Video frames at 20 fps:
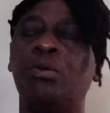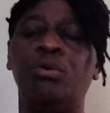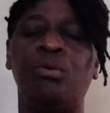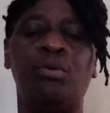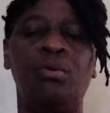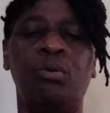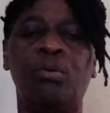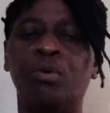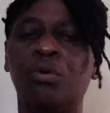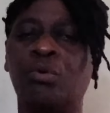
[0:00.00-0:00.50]

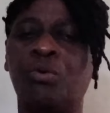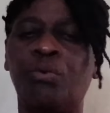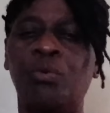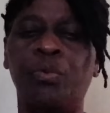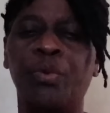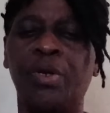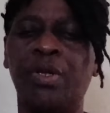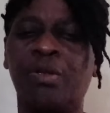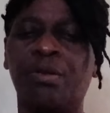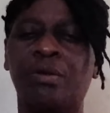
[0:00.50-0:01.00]
don't
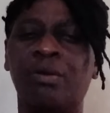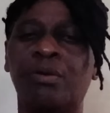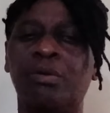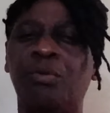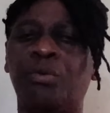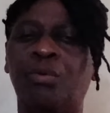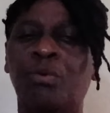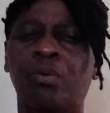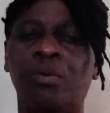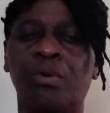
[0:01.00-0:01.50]
do it.
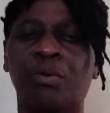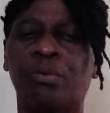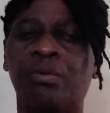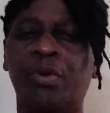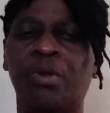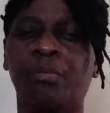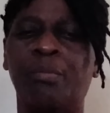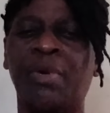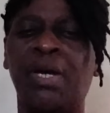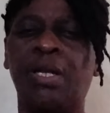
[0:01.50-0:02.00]
Don't do
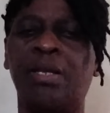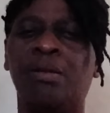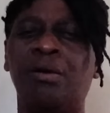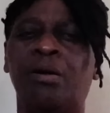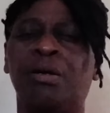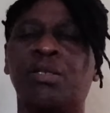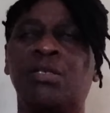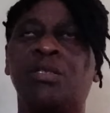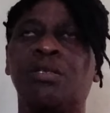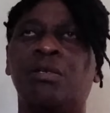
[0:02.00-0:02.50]
it, my
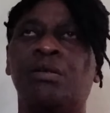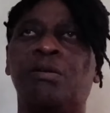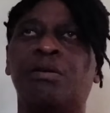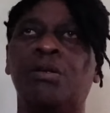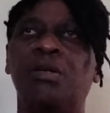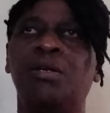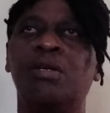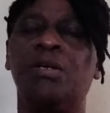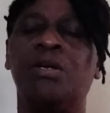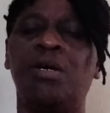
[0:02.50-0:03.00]
daughter,
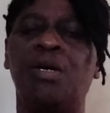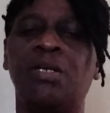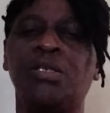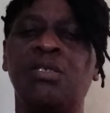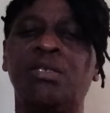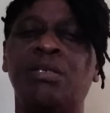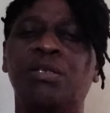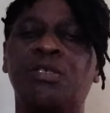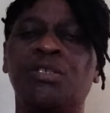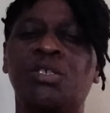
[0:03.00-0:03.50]

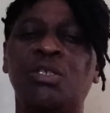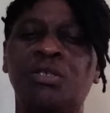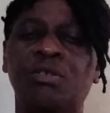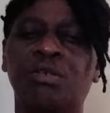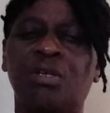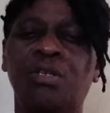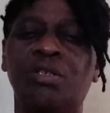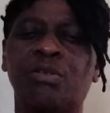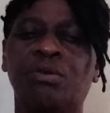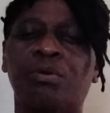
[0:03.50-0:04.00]
because your
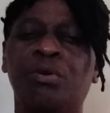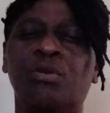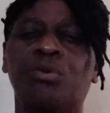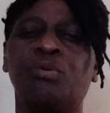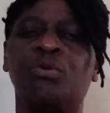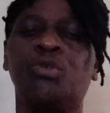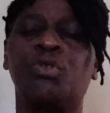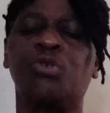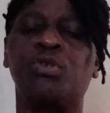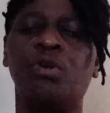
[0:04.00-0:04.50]
children is going
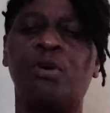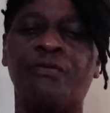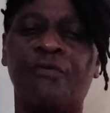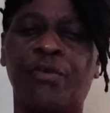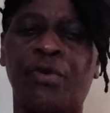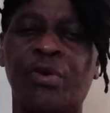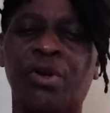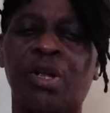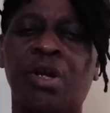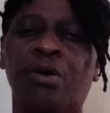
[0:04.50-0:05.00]
to
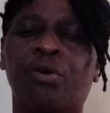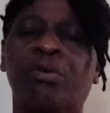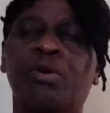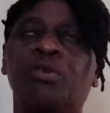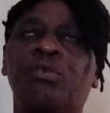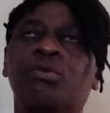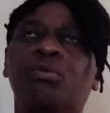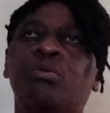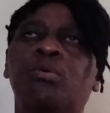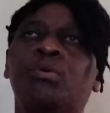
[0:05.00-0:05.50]
suffer. They are
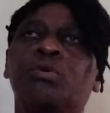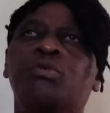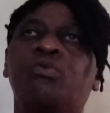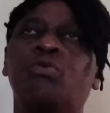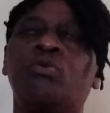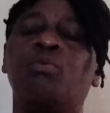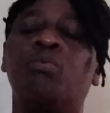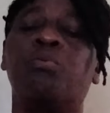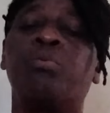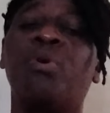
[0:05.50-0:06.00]
going to go
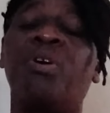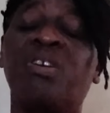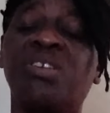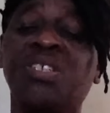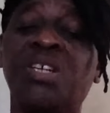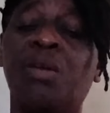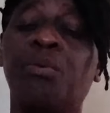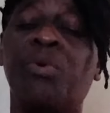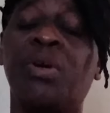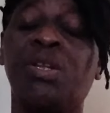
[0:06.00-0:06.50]
through
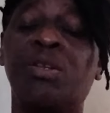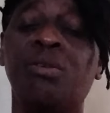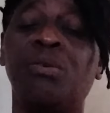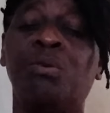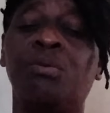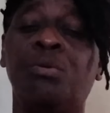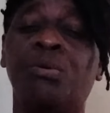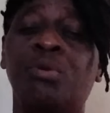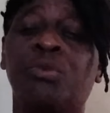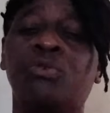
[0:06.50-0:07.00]
worse than what you
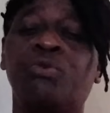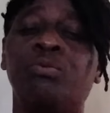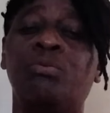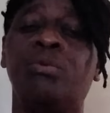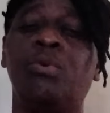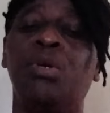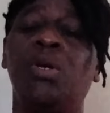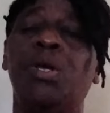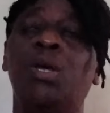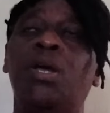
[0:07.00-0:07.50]
go
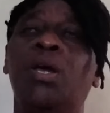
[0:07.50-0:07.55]
through.